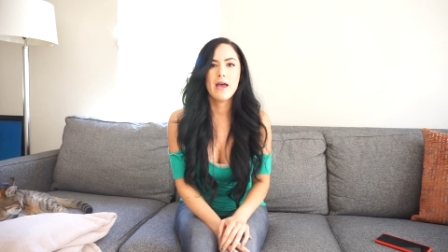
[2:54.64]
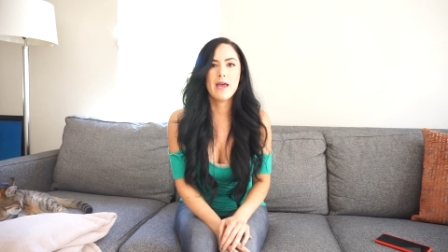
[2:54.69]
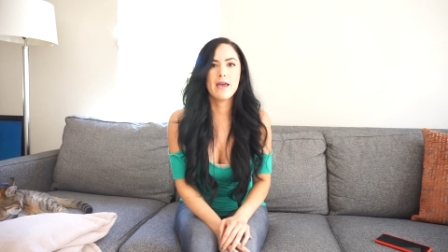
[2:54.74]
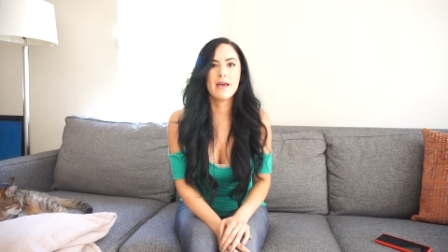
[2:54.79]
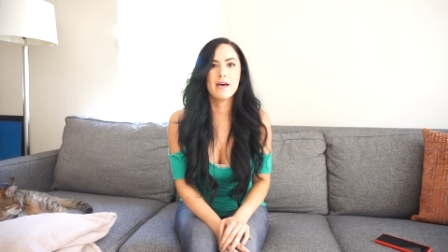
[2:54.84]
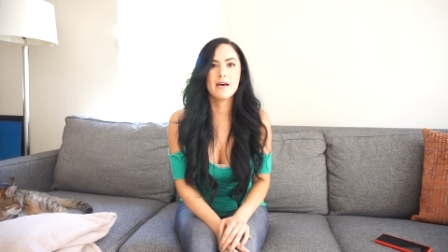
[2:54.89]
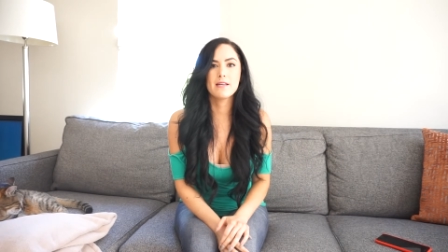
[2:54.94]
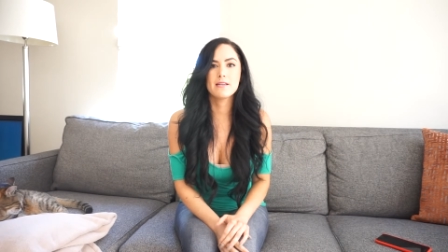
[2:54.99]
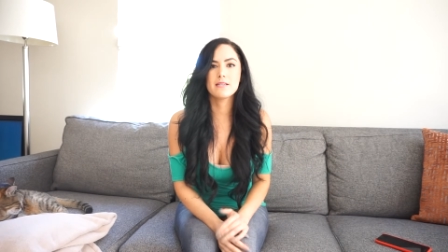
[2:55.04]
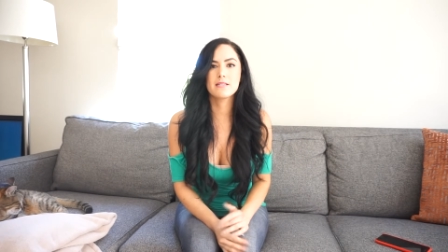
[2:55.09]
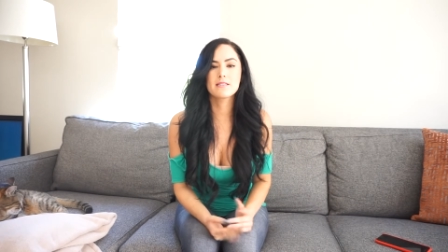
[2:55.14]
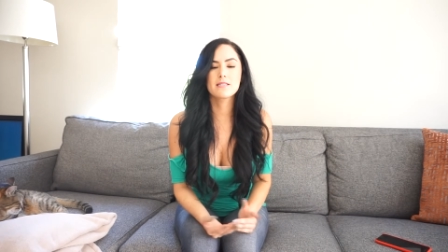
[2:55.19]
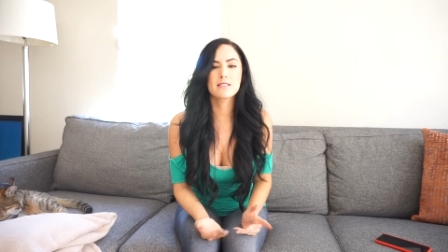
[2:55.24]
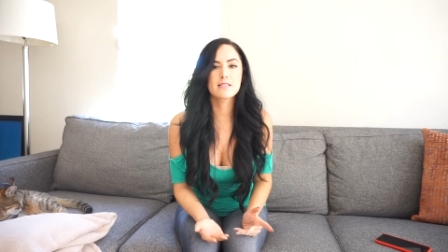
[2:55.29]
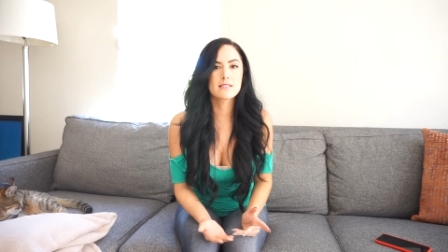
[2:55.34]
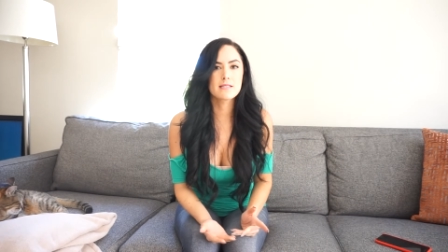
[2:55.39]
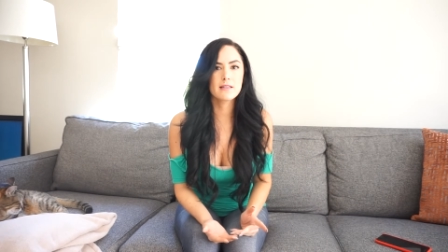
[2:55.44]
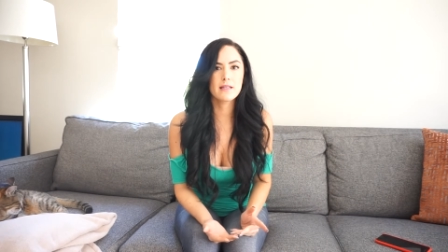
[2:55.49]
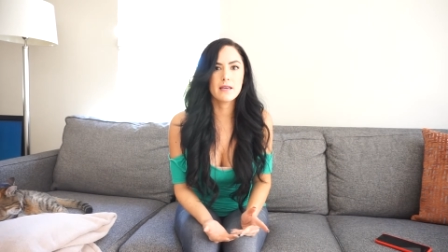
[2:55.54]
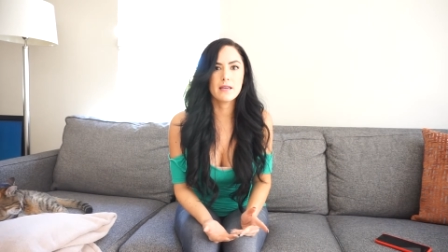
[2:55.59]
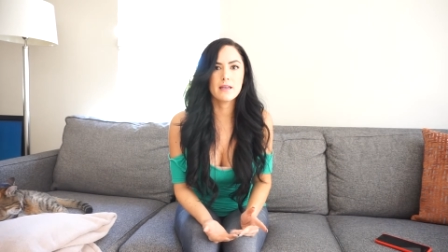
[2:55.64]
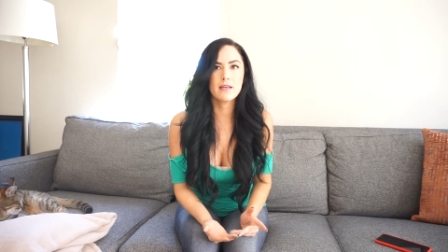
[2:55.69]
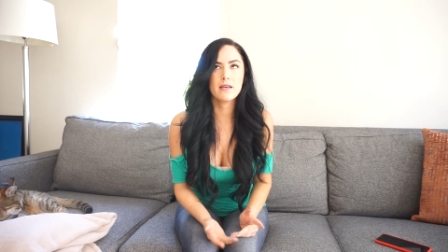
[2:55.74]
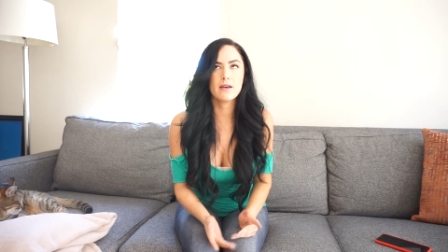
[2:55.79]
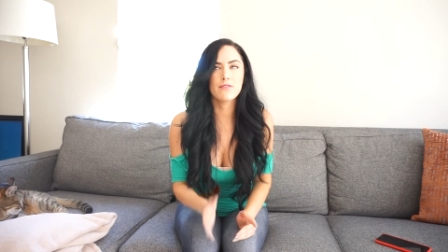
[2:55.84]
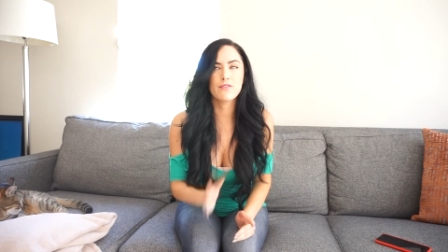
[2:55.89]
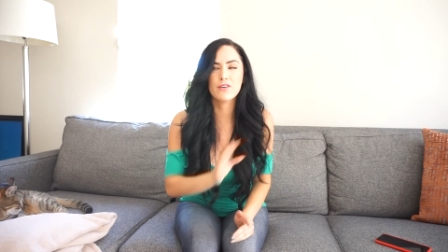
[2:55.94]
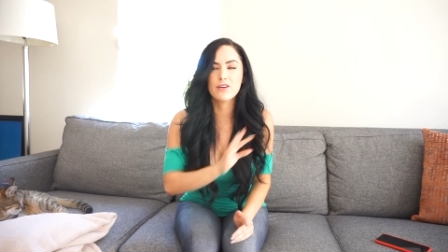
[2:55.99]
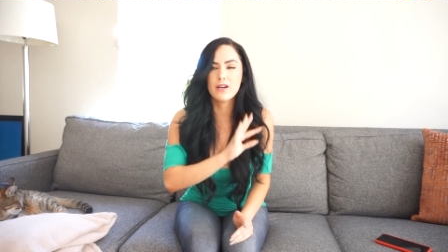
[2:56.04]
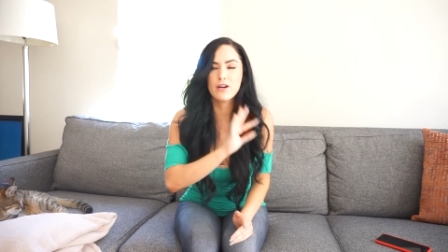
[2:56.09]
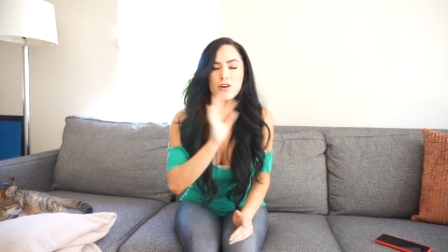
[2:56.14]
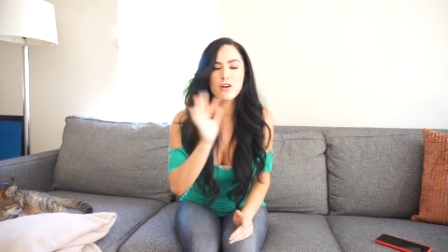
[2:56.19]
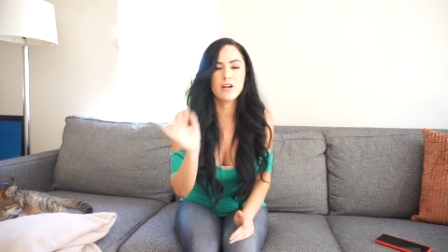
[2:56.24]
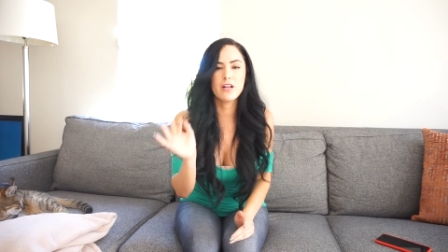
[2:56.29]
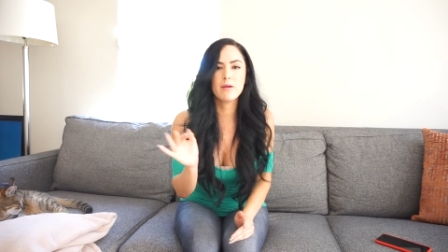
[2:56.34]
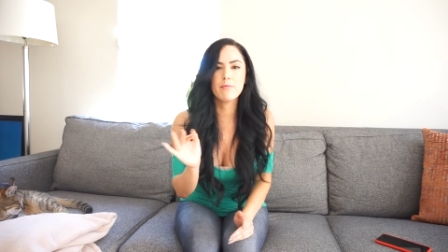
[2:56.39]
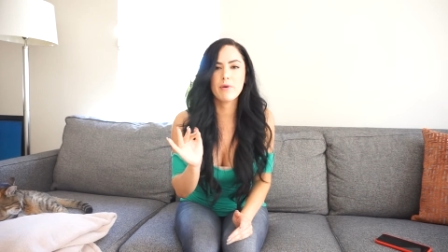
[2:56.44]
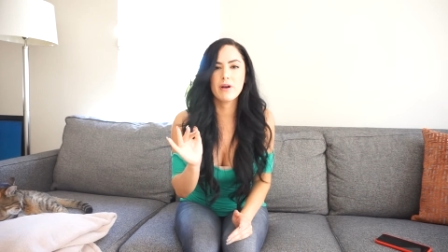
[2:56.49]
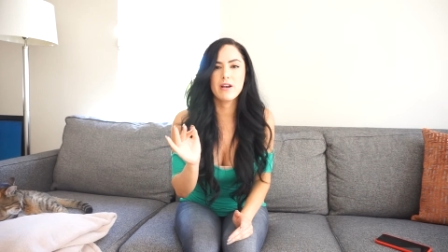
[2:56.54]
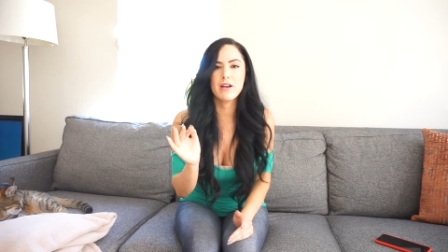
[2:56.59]
And it's this lady, I forget her
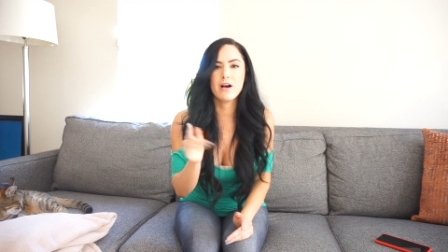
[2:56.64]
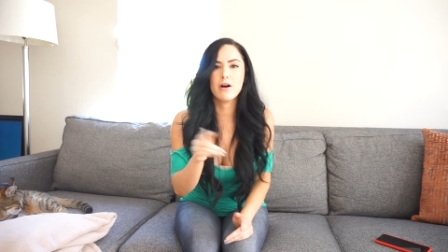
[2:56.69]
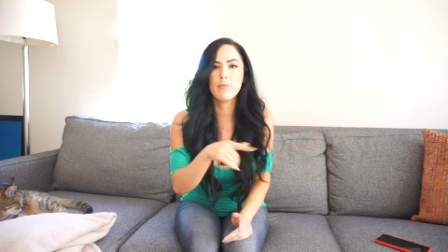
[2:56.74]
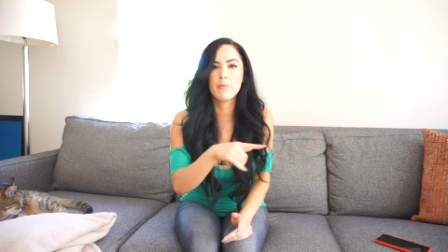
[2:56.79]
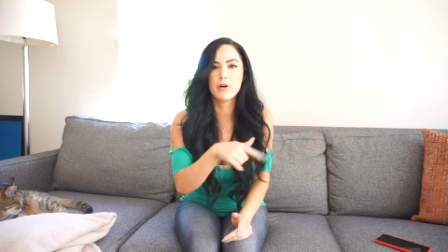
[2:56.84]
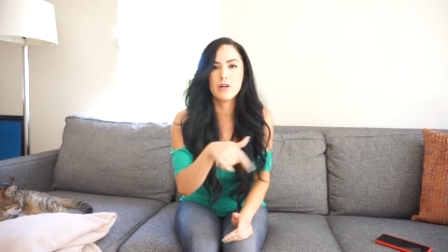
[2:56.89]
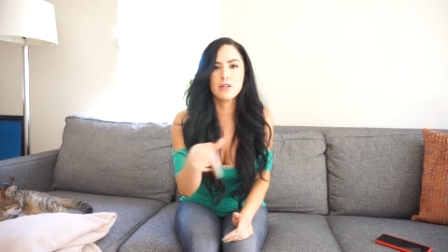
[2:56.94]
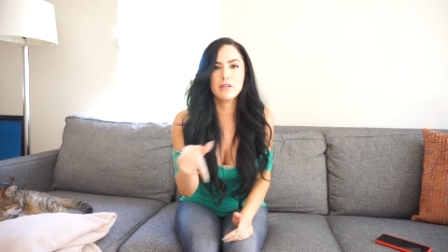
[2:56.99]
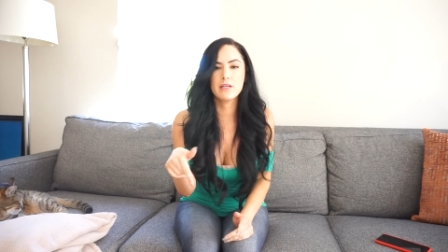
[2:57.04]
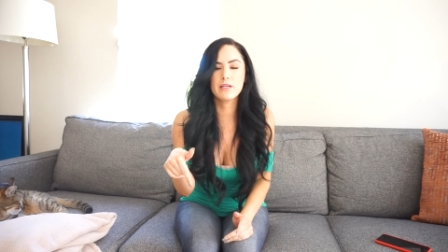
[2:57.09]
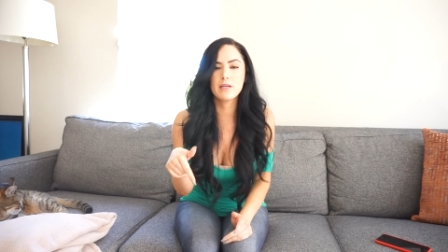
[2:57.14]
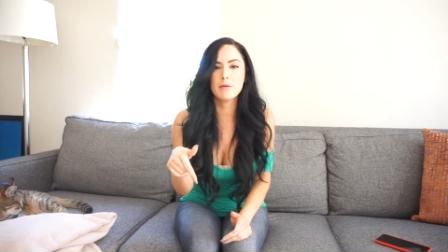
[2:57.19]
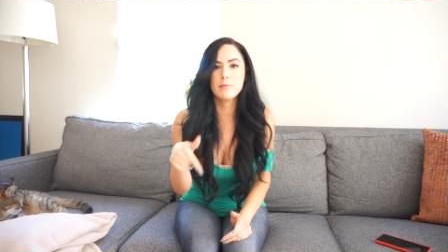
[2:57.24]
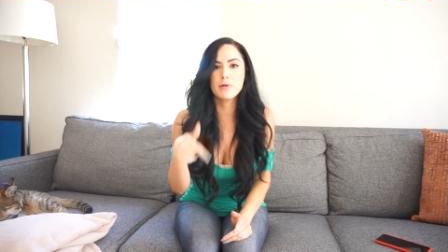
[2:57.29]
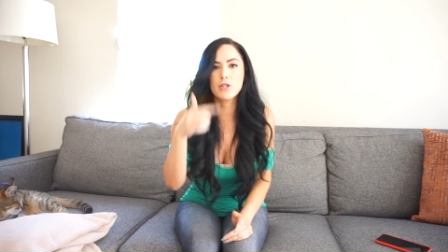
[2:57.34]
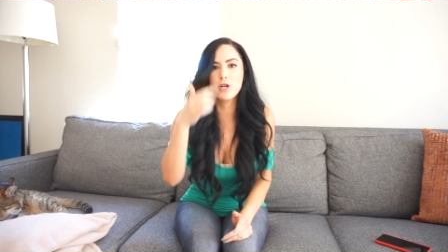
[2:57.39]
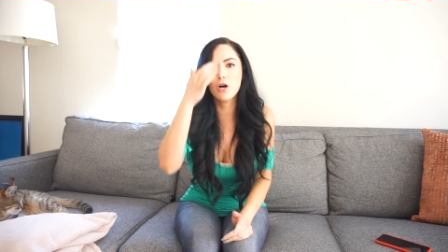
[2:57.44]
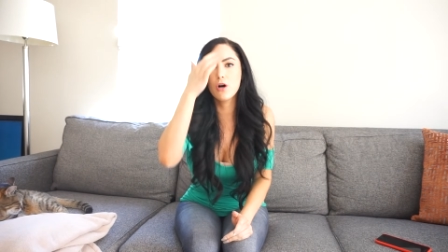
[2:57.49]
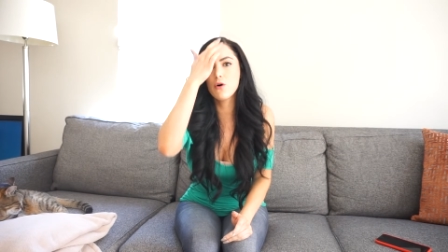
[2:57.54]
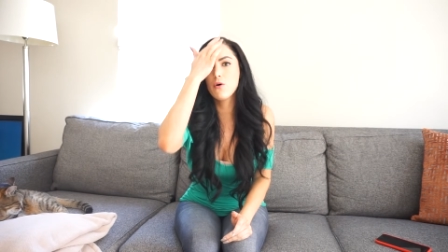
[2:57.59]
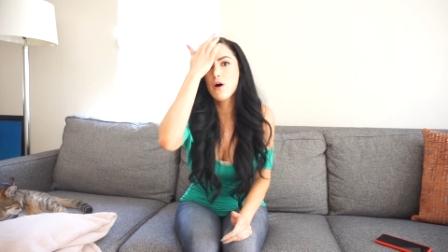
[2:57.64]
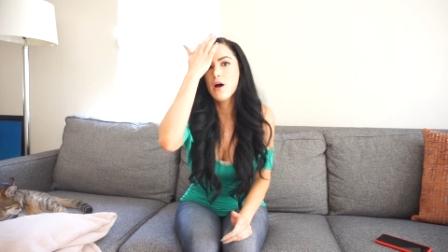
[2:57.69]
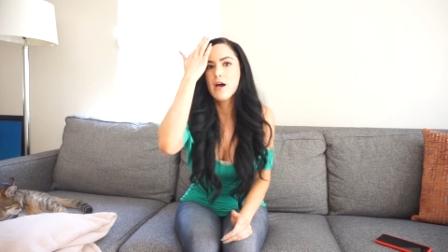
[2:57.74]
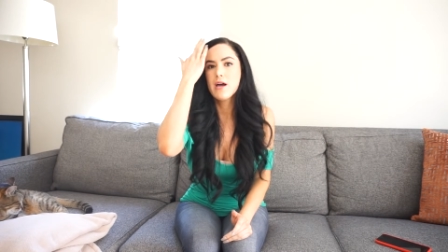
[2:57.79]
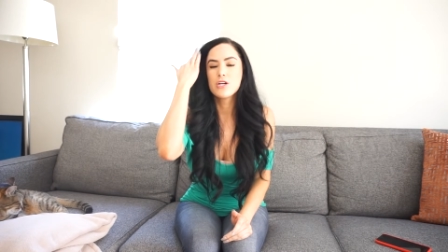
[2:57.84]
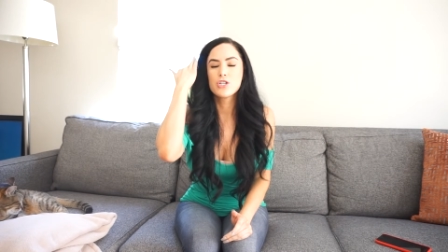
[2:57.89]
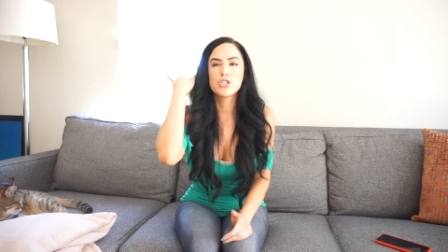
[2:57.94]
name right now, but I'll link it below.